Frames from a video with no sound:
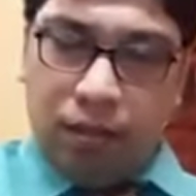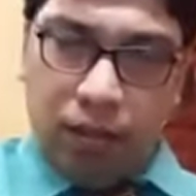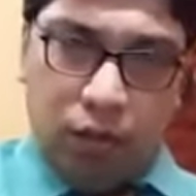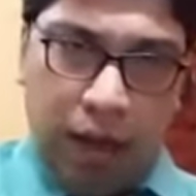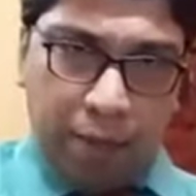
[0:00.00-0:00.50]

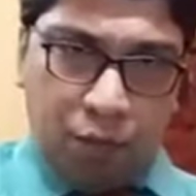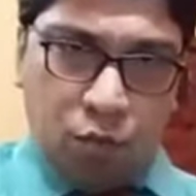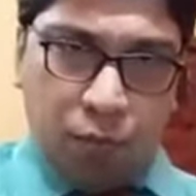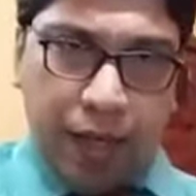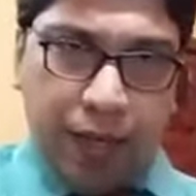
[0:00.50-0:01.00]
You have
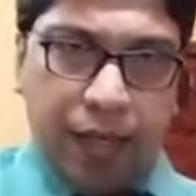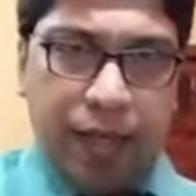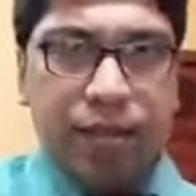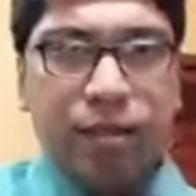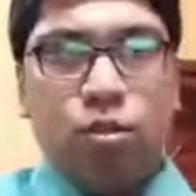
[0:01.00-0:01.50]
to
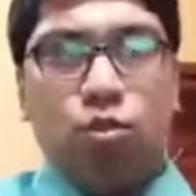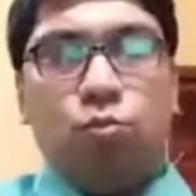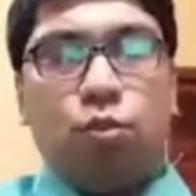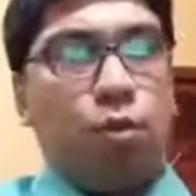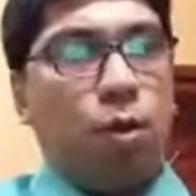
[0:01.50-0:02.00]
ventilate the
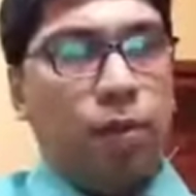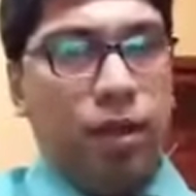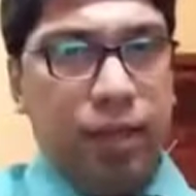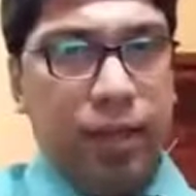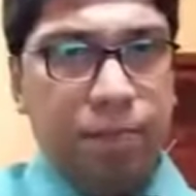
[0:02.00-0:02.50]
rooms
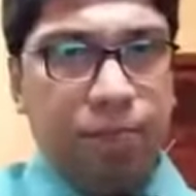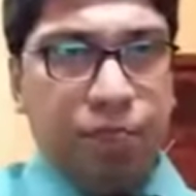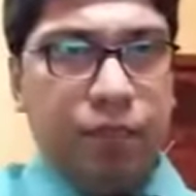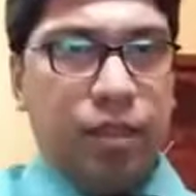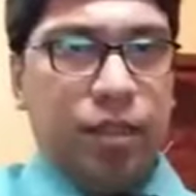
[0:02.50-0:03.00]
properly.
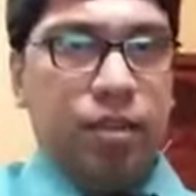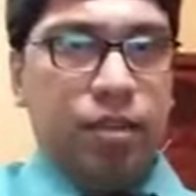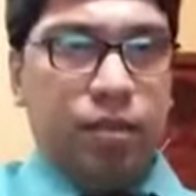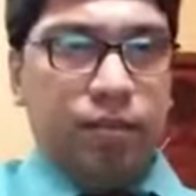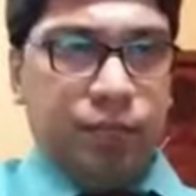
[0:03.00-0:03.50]
That
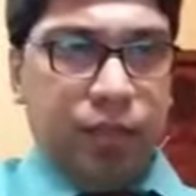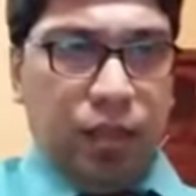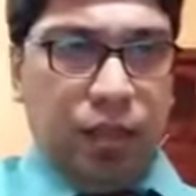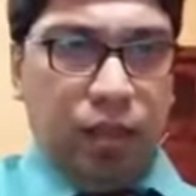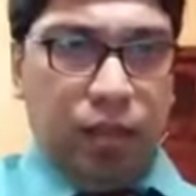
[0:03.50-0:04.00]
is,
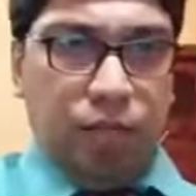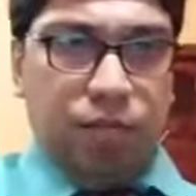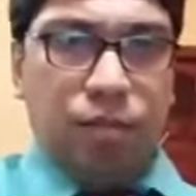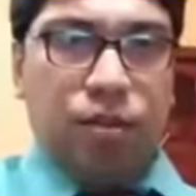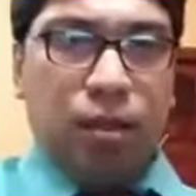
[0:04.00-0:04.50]

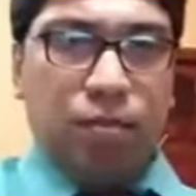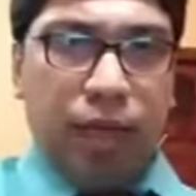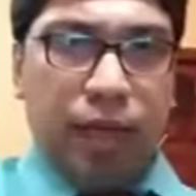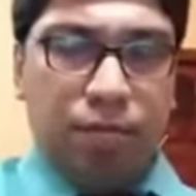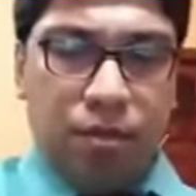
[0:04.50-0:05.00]

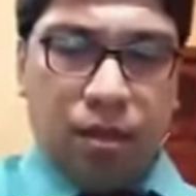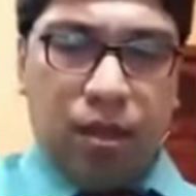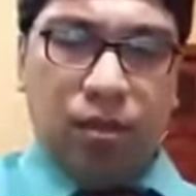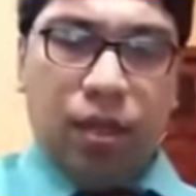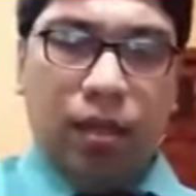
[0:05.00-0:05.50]
sometimes
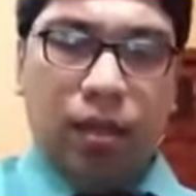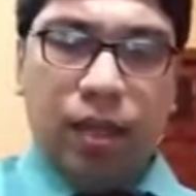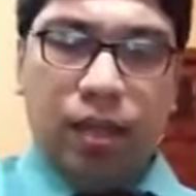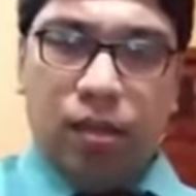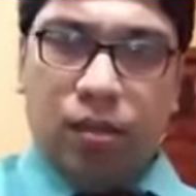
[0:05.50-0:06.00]
the air